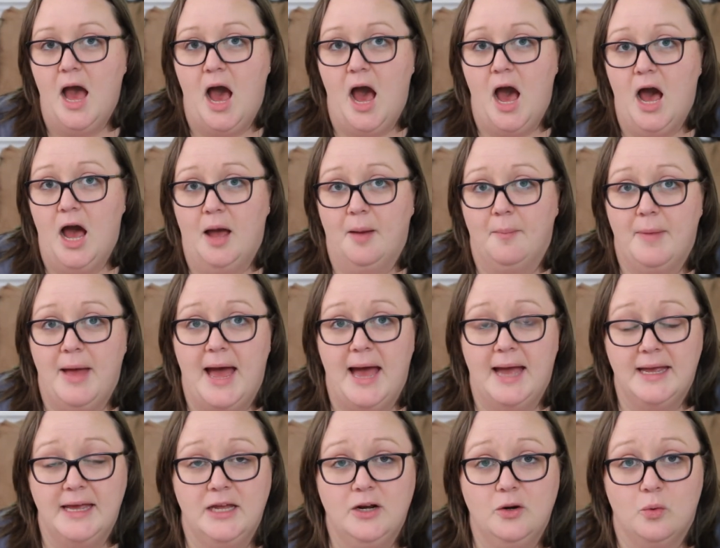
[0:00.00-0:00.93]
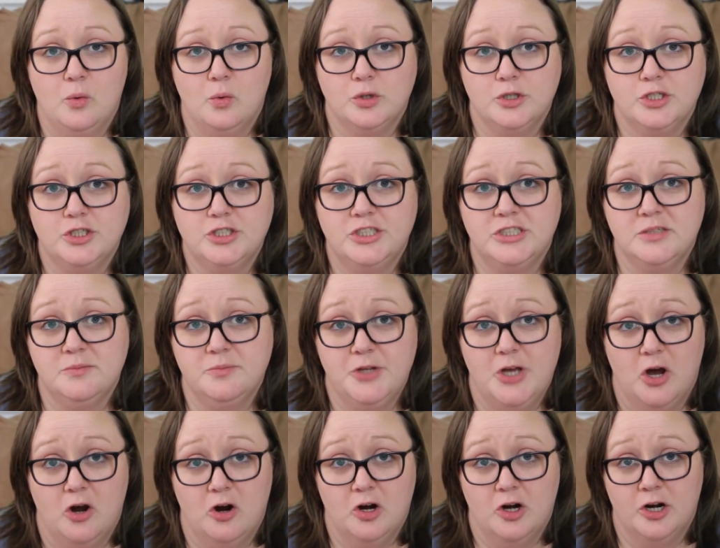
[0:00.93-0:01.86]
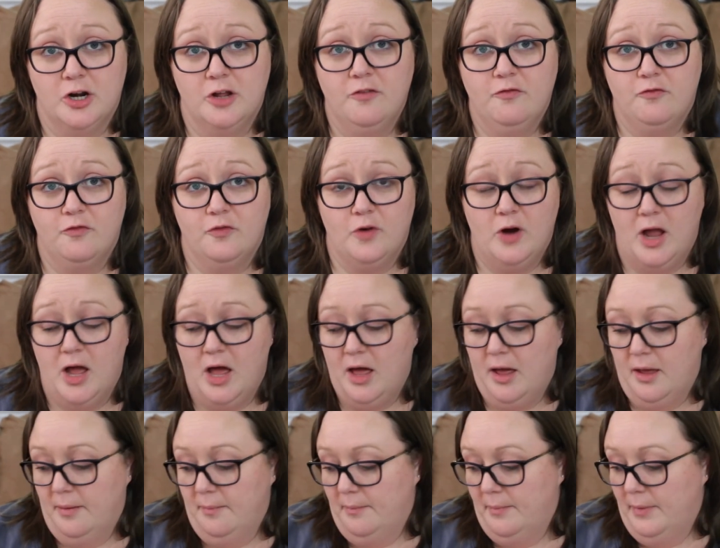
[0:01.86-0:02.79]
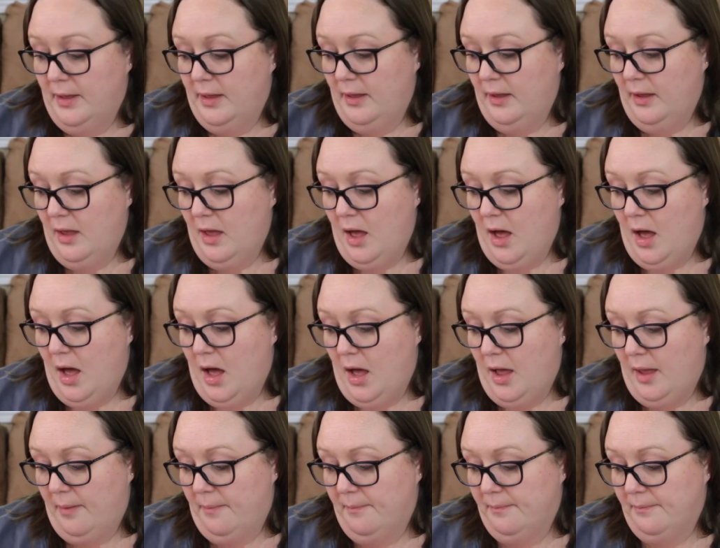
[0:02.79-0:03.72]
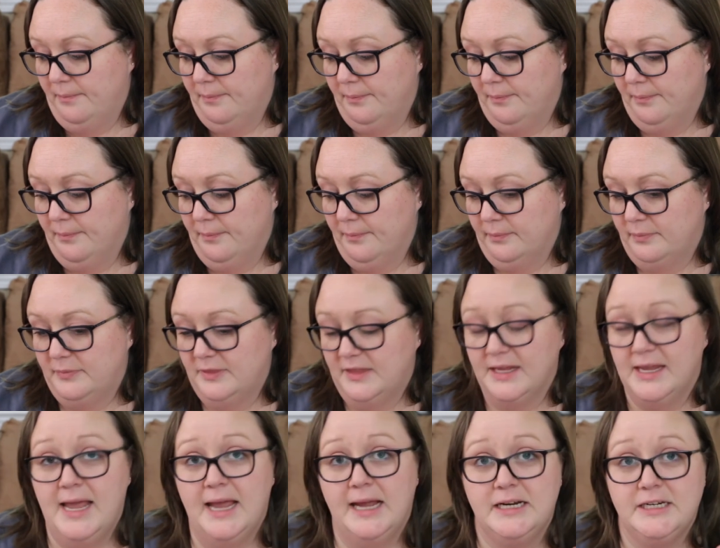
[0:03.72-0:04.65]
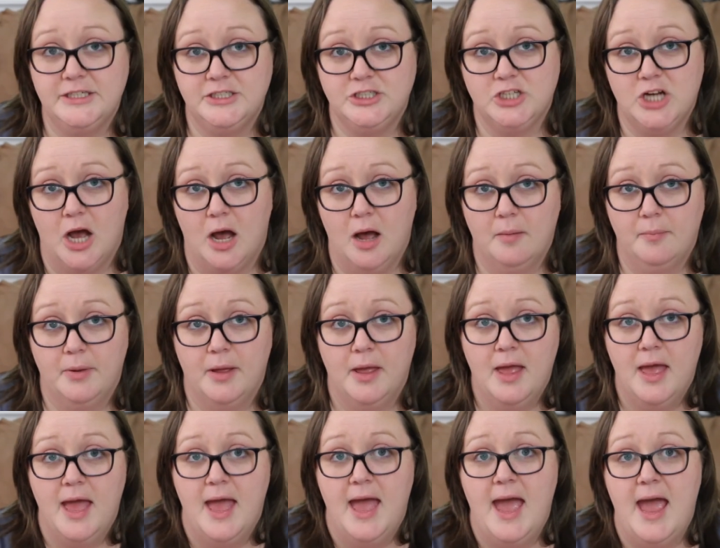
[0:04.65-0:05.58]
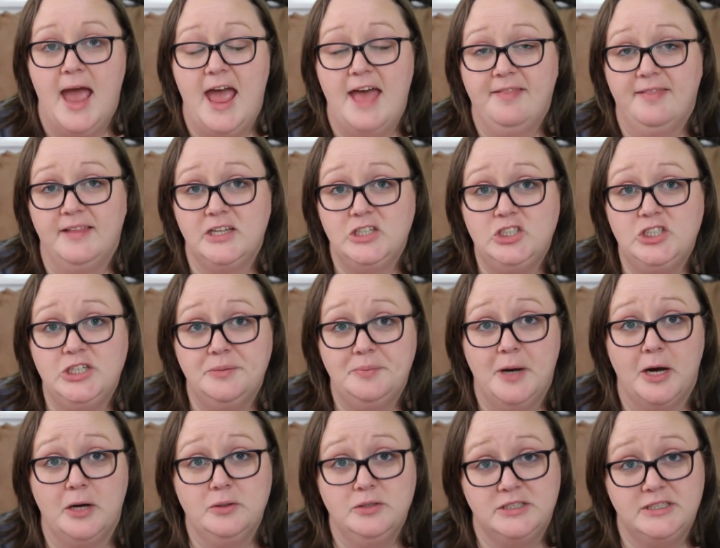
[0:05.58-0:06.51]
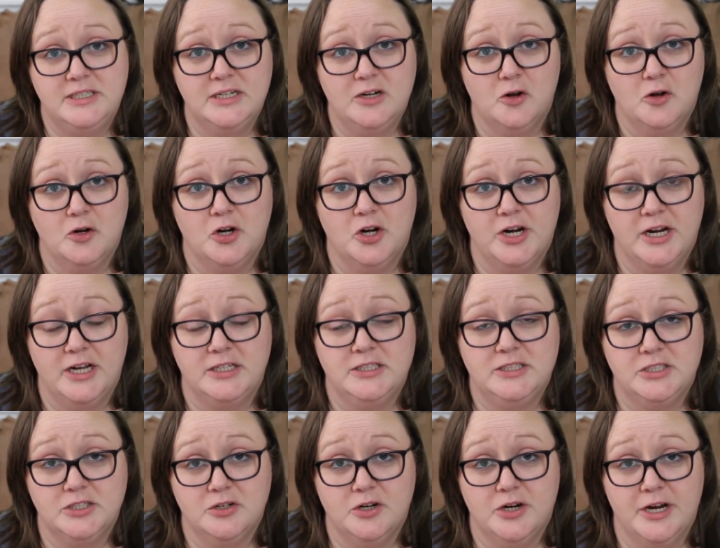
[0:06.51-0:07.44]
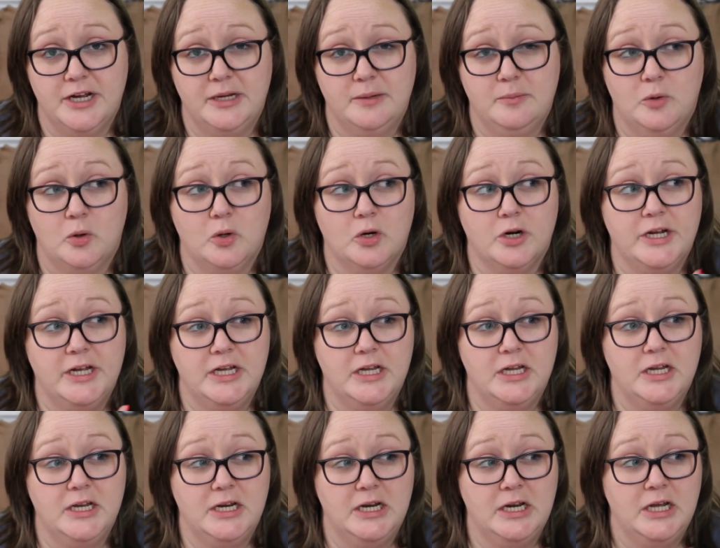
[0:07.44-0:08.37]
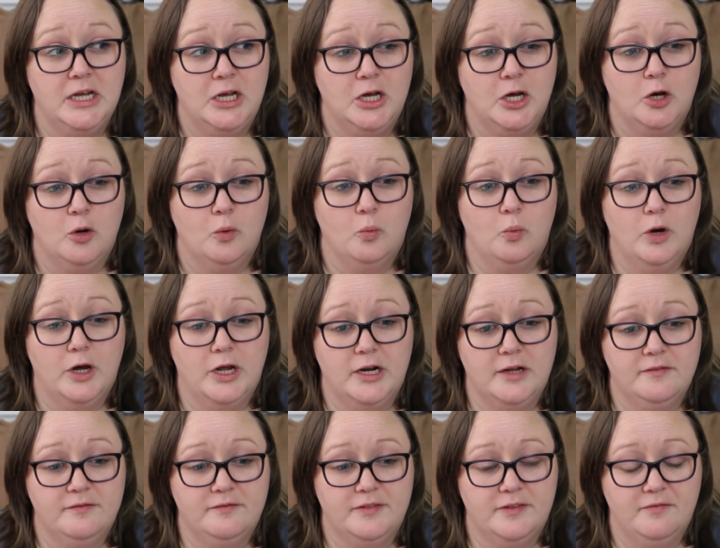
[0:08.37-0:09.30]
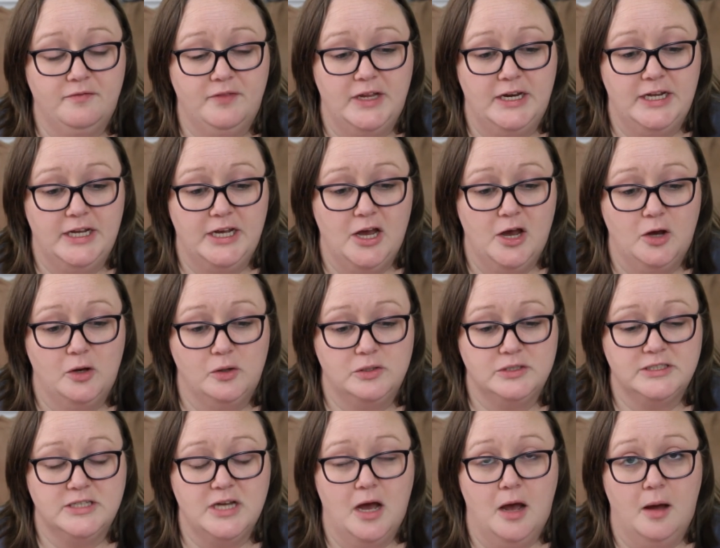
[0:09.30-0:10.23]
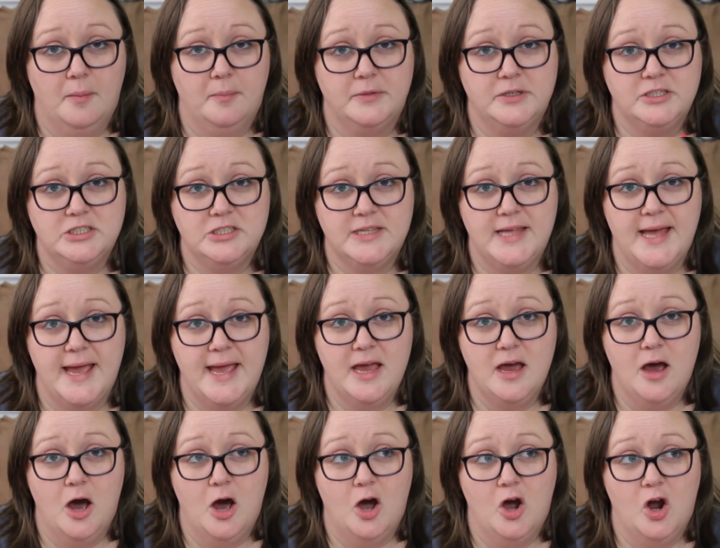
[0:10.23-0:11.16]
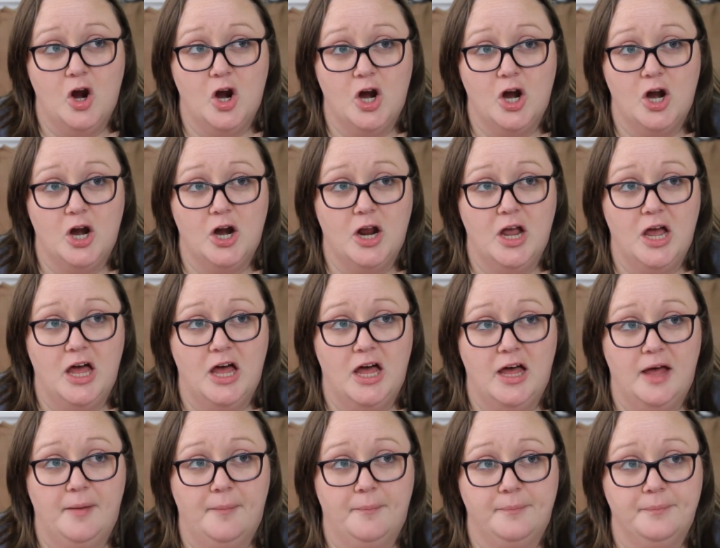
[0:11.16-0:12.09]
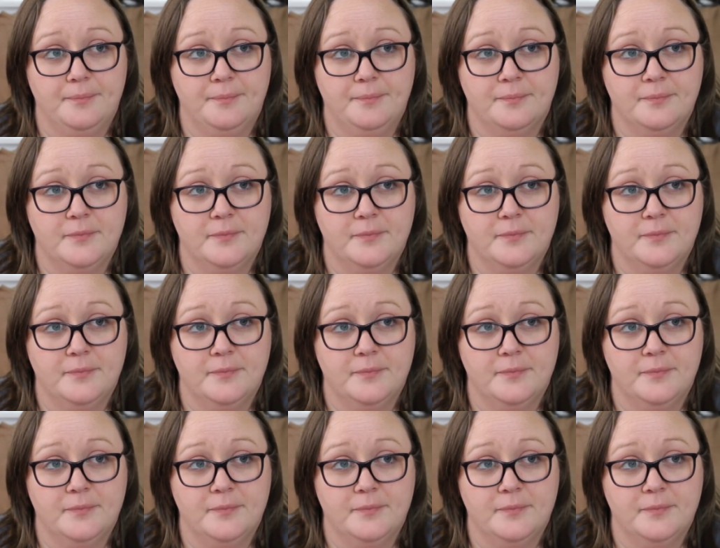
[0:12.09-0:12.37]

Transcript: Um, I had ordered some yarn from um, the candy shop and then she posted on her Instagram or in one of the videos, um, they are um,